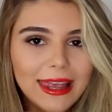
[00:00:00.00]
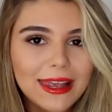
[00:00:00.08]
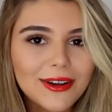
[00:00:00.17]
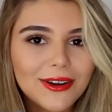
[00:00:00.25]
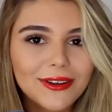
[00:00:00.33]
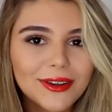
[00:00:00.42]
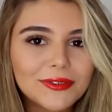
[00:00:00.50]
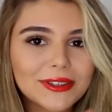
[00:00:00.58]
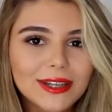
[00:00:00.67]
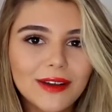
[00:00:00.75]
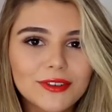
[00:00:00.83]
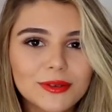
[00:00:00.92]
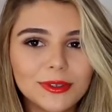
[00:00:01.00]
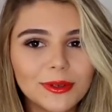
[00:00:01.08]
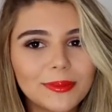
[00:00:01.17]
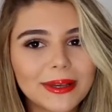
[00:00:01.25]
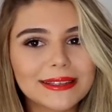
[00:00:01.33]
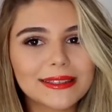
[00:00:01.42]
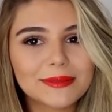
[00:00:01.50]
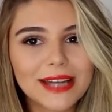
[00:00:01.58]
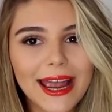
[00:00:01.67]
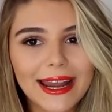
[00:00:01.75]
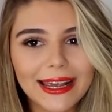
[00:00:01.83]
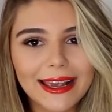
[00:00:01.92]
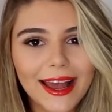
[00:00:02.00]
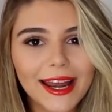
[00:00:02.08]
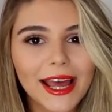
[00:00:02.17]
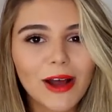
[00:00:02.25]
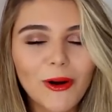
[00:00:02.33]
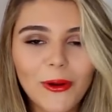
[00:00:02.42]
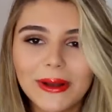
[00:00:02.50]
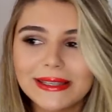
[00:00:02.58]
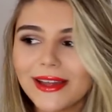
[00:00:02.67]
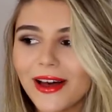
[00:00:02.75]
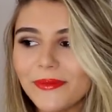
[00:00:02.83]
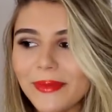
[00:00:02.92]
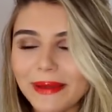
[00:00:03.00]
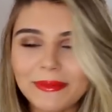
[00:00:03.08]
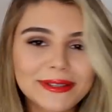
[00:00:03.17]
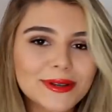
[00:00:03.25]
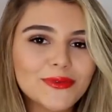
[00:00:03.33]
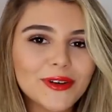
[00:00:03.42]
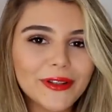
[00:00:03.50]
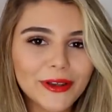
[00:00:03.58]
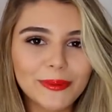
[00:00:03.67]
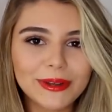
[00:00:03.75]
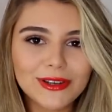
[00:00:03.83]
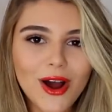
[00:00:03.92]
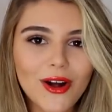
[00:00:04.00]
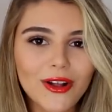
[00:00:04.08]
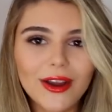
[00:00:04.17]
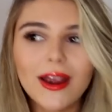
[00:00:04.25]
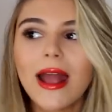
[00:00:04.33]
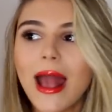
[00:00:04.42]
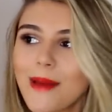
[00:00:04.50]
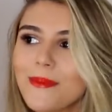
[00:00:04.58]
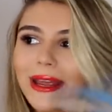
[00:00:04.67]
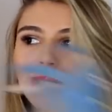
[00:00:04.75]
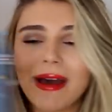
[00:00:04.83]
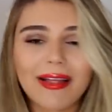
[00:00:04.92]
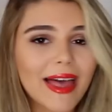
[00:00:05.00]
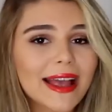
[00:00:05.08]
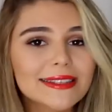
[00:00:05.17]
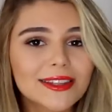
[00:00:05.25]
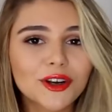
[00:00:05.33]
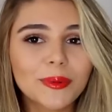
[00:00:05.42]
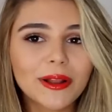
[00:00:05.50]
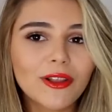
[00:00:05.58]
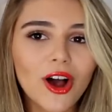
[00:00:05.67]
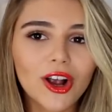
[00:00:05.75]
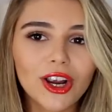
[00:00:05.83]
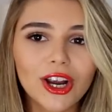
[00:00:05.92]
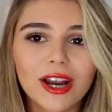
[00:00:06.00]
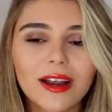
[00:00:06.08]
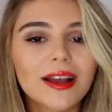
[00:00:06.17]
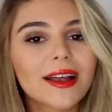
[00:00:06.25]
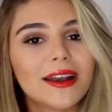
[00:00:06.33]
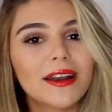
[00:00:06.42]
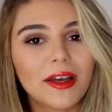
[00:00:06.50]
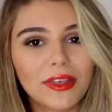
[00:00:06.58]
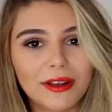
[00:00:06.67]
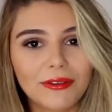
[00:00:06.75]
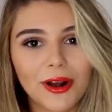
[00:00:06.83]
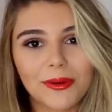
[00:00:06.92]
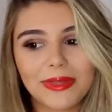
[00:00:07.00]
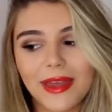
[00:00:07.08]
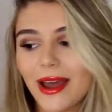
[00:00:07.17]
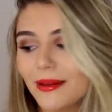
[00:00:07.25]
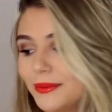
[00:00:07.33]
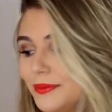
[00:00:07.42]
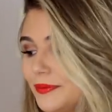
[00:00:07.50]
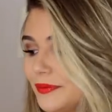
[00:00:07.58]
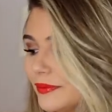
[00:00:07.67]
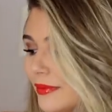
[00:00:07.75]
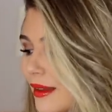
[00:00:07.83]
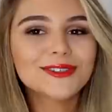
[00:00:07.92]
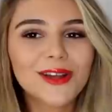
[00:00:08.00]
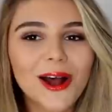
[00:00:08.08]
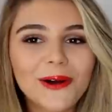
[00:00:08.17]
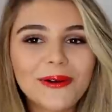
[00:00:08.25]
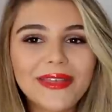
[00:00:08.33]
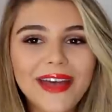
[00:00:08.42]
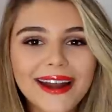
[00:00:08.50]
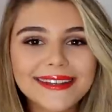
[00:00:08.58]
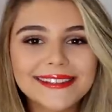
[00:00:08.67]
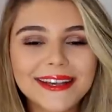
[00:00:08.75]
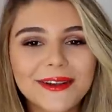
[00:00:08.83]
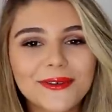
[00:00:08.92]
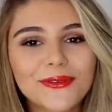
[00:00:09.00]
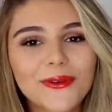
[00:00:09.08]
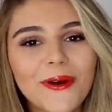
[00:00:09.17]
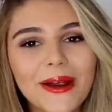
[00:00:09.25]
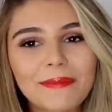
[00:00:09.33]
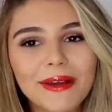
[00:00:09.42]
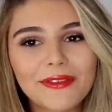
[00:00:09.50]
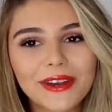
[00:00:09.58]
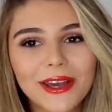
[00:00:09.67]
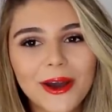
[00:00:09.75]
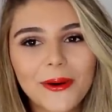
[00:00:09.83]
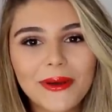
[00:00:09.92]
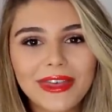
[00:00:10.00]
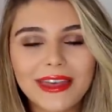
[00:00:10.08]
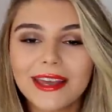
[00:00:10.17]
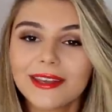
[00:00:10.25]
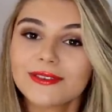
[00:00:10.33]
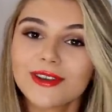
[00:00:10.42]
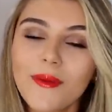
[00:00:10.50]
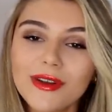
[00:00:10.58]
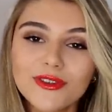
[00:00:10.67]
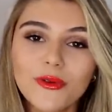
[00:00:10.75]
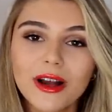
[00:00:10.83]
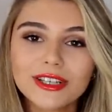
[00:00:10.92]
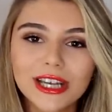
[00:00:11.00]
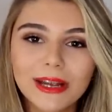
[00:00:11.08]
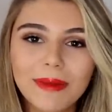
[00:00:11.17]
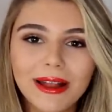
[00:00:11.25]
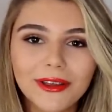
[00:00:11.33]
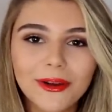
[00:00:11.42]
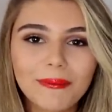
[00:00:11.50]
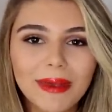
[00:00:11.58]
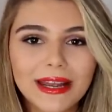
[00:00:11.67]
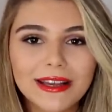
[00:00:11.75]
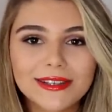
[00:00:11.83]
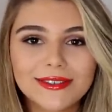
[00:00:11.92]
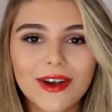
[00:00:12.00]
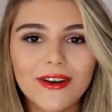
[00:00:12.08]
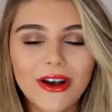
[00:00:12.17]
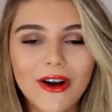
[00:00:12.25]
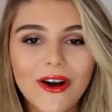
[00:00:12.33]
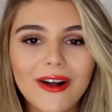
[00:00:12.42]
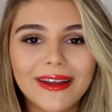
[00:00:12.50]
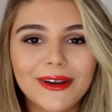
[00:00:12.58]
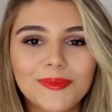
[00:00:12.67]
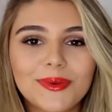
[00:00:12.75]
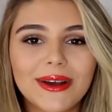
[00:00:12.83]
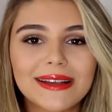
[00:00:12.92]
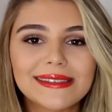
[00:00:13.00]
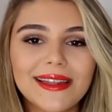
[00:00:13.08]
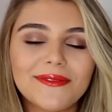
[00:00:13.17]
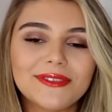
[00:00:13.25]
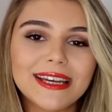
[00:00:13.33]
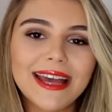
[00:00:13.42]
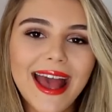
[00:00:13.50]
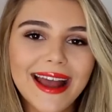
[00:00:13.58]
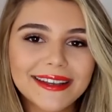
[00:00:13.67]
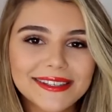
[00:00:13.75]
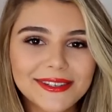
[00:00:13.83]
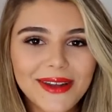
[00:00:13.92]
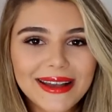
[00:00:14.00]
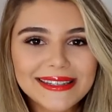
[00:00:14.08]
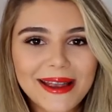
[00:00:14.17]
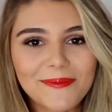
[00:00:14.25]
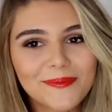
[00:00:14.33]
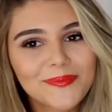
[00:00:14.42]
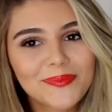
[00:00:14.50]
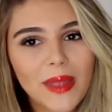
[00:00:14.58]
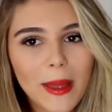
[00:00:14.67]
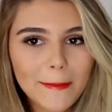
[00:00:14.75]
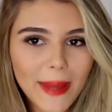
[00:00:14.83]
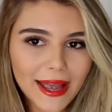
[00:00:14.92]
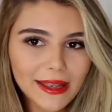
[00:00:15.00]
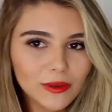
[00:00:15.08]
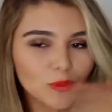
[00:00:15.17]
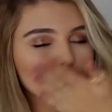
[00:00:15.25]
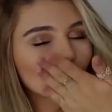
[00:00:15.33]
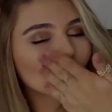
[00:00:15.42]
heel if it's comfortable because I'm tiny, and I always love making myself a little bit taller, making my legs a little bit longer. Nothing wrong with that. So that is it for my video. Thank you so much for watching my little mini Zara haul. I hope you guys loved it, and I'll see you next time. Bye!